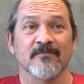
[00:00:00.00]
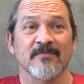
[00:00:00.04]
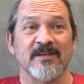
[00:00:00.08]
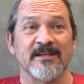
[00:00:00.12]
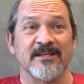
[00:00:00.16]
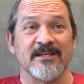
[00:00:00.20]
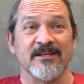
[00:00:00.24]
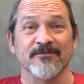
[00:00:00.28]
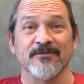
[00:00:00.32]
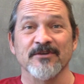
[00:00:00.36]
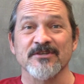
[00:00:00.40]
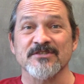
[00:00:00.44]

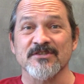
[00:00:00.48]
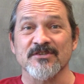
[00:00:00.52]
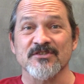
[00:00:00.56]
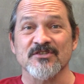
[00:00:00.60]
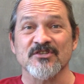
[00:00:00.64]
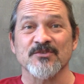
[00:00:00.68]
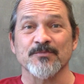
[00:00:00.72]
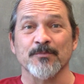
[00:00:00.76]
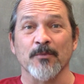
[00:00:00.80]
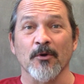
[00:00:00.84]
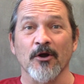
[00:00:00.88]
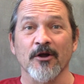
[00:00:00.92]
give us a
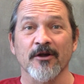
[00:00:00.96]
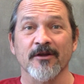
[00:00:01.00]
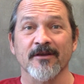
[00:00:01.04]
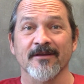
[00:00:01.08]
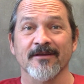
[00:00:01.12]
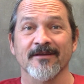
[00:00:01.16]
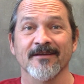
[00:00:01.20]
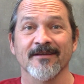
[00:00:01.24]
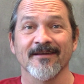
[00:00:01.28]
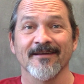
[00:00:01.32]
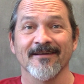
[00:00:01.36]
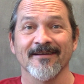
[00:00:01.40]

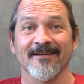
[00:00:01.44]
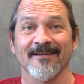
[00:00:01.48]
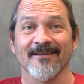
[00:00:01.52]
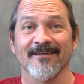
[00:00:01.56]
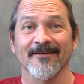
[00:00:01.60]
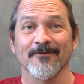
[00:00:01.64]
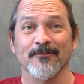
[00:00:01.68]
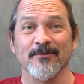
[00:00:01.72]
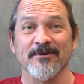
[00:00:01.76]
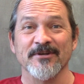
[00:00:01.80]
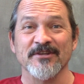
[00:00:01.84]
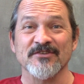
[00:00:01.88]
spark
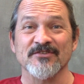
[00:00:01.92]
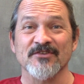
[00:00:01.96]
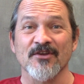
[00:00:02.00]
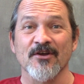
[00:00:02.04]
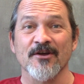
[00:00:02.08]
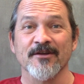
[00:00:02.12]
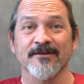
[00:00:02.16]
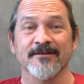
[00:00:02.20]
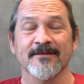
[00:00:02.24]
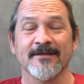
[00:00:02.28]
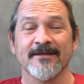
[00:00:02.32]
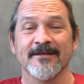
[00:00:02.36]
when he's
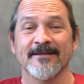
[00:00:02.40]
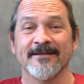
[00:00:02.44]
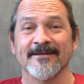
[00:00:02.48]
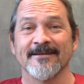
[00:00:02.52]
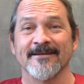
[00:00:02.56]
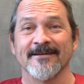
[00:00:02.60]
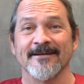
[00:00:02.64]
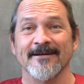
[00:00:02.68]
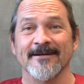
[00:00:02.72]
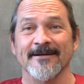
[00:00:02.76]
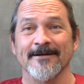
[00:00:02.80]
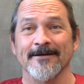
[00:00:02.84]
on.
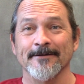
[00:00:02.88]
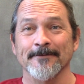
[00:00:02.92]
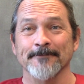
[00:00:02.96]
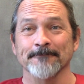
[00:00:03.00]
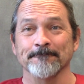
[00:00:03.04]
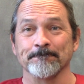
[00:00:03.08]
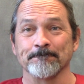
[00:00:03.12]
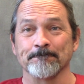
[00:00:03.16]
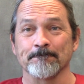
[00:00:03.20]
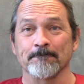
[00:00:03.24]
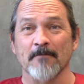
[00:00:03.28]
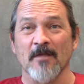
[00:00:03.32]

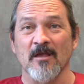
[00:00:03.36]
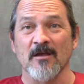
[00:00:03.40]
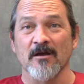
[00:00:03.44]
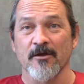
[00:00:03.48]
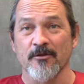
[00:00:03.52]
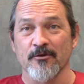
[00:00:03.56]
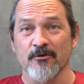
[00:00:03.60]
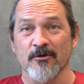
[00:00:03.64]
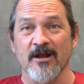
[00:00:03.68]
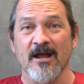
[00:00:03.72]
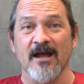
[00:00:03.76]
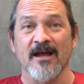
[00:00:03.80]

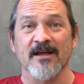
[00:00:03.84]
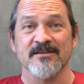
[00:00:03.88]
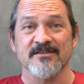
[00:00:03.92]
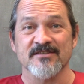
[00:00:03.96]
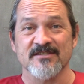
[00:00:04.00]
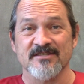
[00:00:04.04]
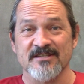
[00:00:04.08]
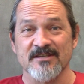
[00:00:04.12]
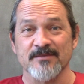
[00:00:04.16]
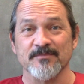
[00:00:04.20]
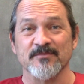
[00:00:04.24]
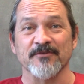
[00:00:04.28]
Other guys
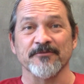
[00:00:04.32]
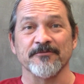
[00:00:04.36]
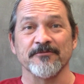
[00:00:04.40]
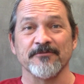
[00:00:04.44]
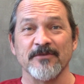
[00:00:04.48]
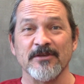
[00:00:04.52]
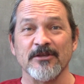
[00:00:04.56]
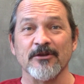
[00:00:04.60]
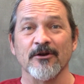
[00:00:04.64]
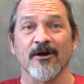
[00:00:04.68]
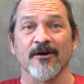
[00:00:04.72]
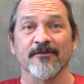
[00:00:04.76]
seem to
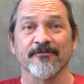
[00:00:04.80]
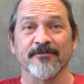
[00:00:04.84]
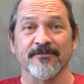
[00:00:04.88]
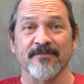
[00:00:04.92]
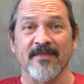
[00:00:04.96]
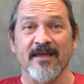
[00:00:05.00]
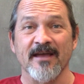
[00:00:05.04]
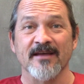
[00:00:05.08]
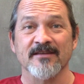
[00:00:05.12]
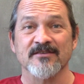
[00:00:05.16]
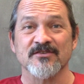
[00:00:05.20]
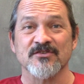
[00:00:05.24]
feed off of
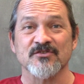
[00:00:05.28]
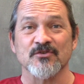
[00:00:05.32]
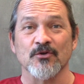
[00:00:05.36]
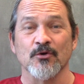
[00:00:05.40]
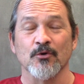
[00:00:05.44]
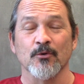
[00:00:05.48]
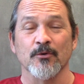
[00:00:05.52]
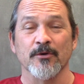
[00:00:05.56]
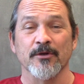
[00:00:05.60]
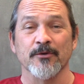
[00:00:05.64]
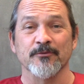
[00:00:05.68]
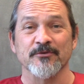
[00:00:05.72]
that,
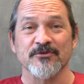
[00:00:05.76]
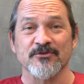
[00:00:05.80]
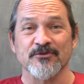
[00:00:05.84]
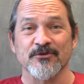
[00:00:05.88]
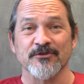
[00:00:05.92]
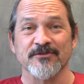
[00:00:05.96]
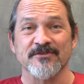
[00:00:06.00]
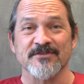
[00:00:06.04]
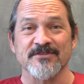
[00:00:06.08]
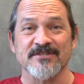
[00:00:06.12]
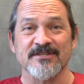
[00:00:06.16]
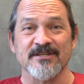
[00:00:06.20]
so it was
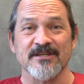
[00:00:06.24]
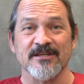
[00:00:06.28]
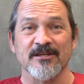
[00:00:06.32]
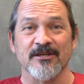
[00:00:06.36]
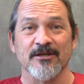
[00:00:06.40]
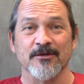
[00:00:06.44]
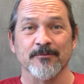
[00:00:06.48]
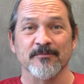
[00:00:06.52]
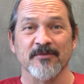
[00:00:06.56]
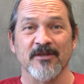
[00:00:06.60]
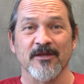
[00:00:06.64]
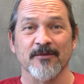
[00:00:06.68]
good to see
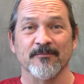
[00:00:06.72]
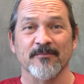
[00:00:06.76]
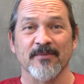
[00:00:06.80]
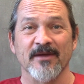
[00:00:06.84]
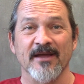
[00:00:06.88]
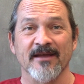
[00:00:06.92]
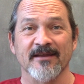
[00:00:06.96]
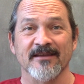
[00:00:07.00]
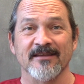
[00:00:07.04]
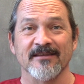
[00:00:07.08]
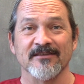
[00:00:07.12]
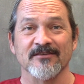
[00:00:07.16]
him get
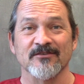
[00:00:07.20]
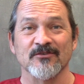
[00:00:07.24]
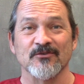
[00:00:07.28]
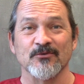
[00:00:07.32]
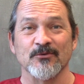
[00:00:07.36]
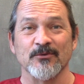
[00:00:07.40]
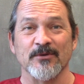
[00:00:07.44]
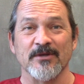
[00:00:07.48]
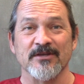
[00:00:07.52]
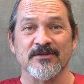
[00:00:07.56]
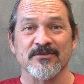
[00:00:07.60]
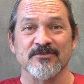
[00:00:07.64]
back
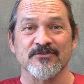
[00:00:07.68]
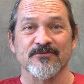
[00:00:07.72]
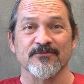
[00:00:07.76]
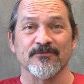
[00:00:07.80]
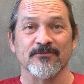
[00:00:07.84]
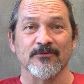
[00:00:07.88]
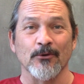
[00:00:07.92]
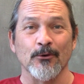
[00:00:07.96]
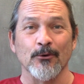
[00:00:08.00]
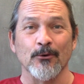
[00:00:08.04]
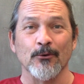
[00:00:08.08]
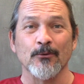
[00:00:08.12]
into his
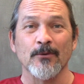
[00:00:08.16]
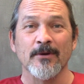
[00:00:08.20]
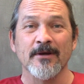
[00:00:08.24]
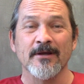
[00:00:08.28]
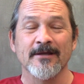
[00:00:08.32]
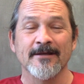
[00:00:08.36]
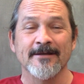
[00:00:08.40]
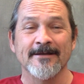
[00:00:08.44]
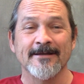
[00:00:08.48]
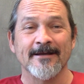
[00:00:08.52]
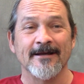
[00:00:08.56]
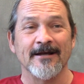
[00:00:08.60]
flow.
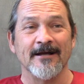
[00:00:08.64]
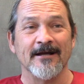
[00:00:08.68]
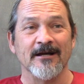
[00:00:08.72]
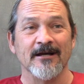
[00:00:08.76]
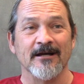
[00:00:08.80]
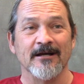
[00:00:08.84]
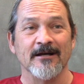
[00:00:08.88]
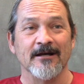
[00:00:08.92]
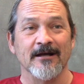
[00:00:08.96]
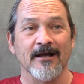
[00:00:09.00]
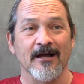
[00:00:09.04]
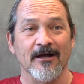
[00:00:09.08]

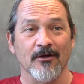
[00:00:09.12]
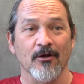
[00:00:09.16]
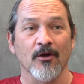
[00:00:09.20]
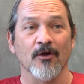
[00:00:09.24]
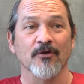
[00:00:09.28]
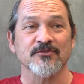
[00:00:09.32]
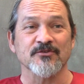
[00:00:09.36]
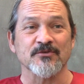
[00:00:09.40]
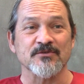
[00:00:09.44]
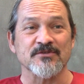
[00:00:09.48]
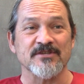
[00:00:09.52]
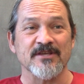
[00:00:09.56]
I'll
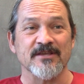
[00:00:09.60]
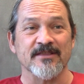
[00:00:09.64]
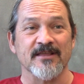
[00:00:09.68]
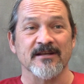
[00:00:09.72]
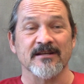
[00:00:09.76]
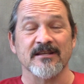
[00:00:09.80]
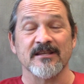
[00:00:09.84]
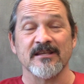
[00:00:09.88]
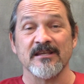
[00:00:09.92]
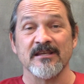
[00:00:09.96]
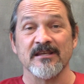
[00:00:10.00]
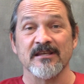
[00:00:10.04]
also say
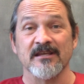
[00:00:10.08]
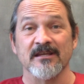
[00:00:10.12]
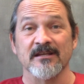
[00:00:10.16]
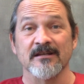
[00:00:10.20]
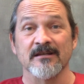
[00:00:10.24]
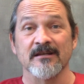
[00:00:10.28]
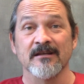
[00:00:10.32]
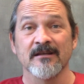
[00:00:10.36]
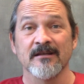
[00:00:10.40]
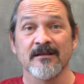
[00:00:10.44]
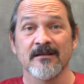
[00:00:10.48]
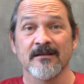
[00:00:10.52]
that
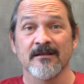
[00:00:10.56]
Keegan